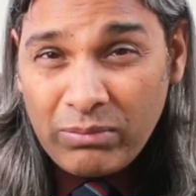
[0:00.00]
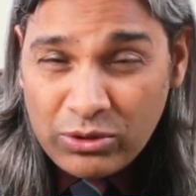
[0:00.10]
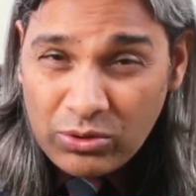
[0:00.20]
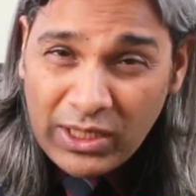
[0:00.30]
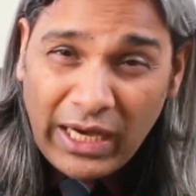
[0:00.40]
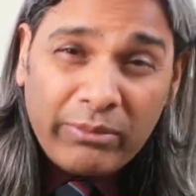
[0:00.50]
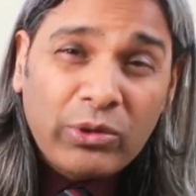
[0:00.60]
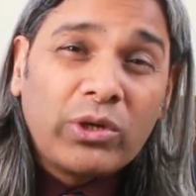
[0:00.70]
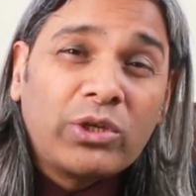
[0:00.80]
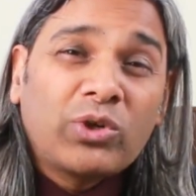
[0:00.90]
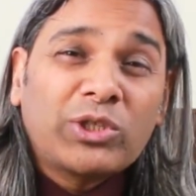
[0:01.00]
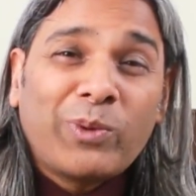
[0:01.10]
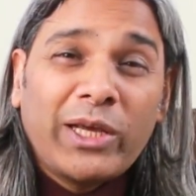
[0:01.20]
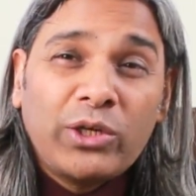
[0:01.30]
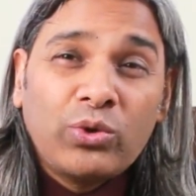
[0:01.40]
But today I am going to
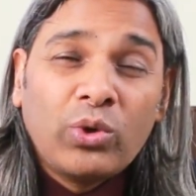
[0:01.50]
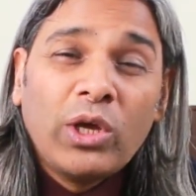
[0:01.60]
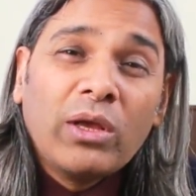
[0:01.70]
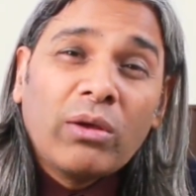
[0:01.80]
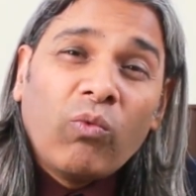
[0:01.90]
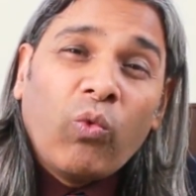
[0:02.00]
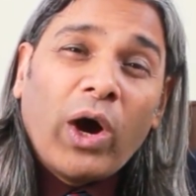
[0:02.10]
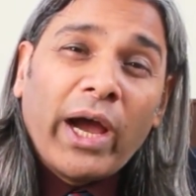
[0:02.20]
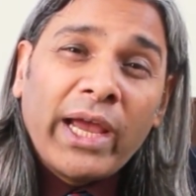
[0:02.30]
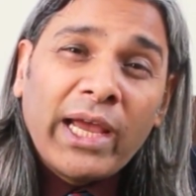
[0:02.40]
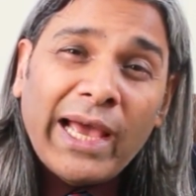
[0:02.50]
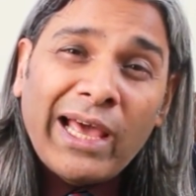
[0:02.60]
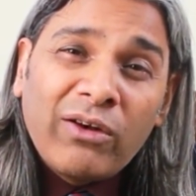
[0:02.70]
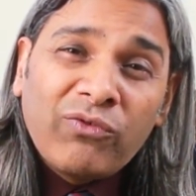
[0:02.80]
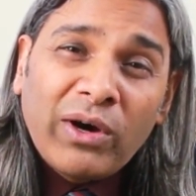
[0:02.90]
explain you why
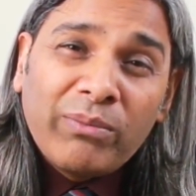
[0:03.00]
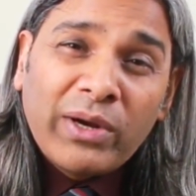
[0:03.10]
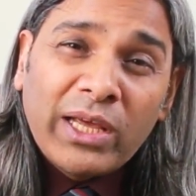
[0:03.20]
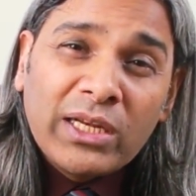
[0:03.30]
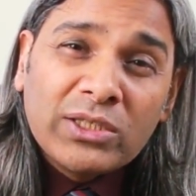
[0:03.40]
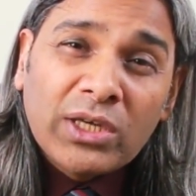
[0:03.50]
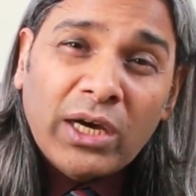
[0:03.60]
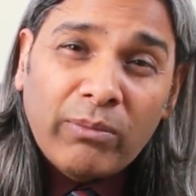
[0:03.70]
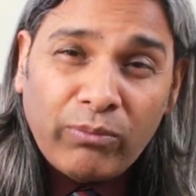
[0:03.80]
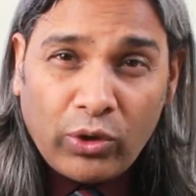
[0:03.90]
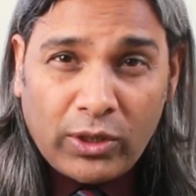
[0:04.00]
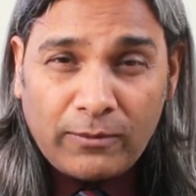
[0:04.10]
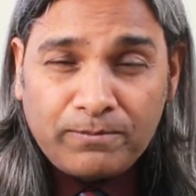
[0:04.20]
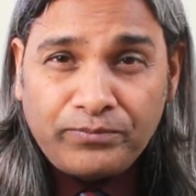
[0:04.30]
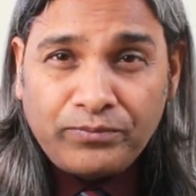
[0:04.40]
alpha brains are important.